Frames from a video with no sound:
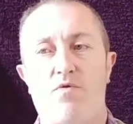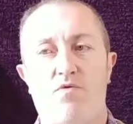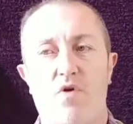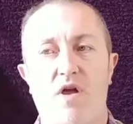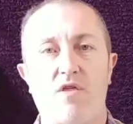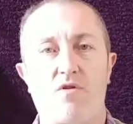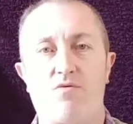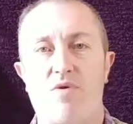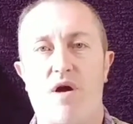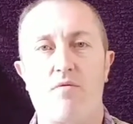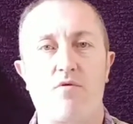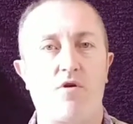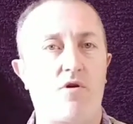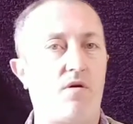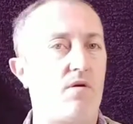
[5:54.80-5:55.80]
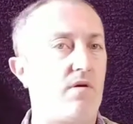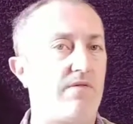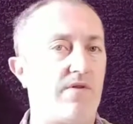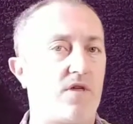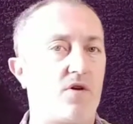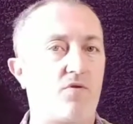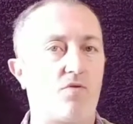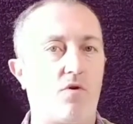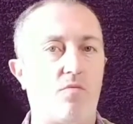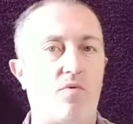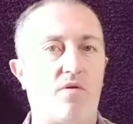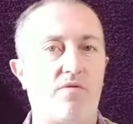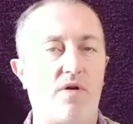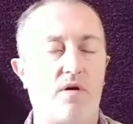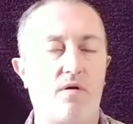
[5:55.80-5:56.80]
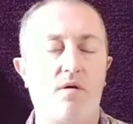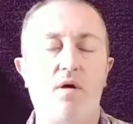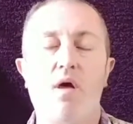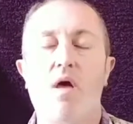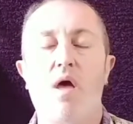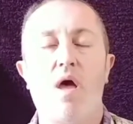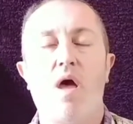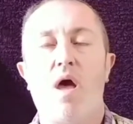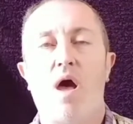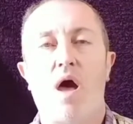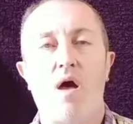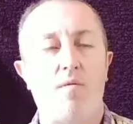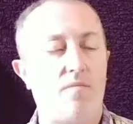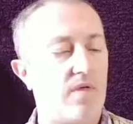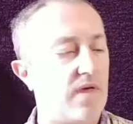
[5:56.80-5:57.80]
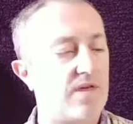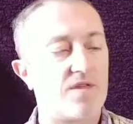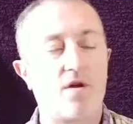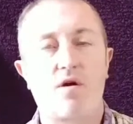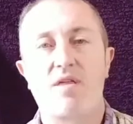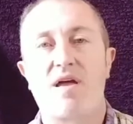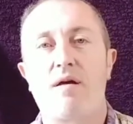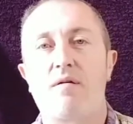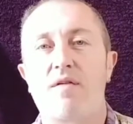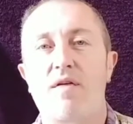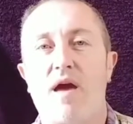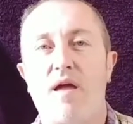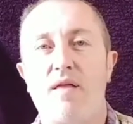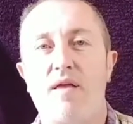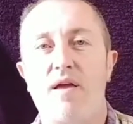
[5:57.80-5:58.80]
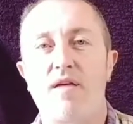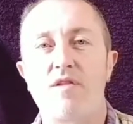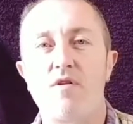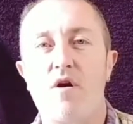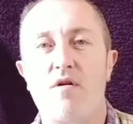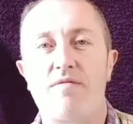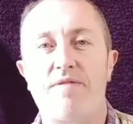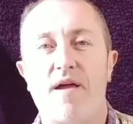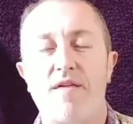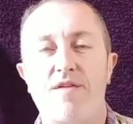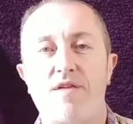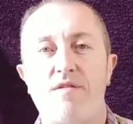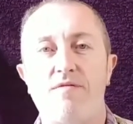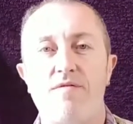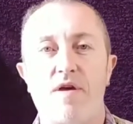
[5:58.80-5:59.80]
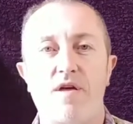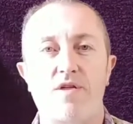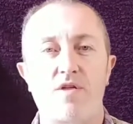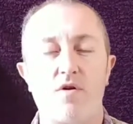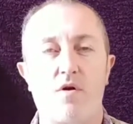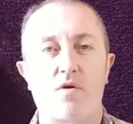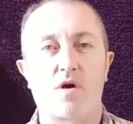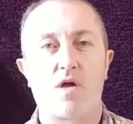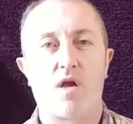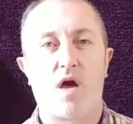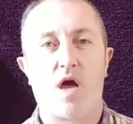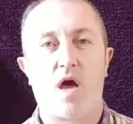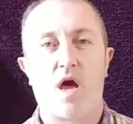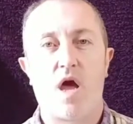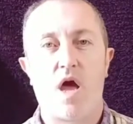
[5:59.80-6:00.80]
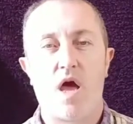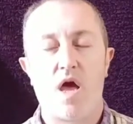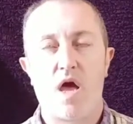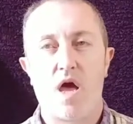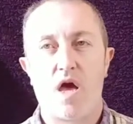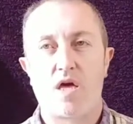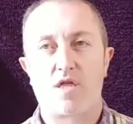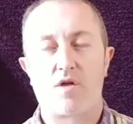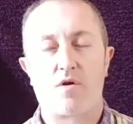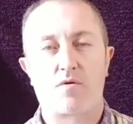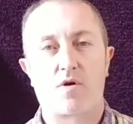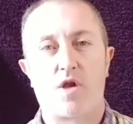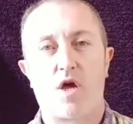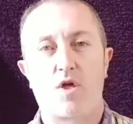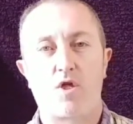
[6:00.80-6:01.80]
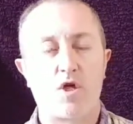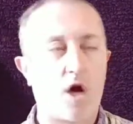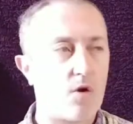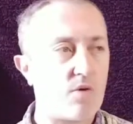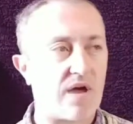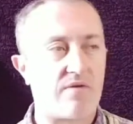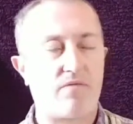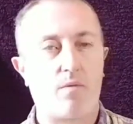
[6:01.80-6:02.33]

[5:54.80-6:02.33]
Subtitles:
friends around you, if there's a group of you, it's an ideal scent. It's not offensive. It's not gonna choke